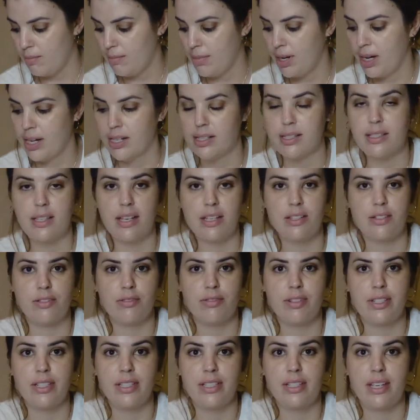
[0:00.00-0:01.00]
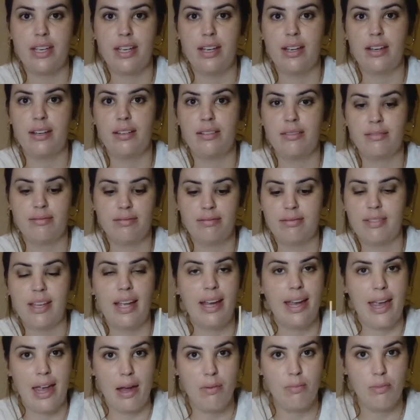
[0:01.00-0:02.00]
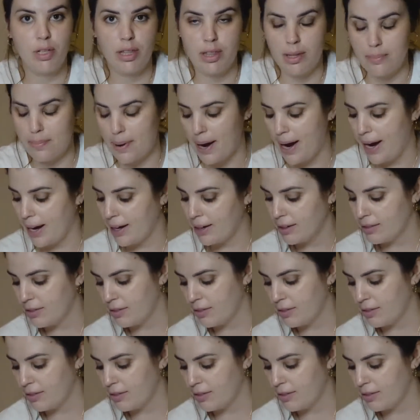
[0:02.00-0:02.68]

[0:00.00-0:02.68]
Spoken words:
accessories kit that came with the pack.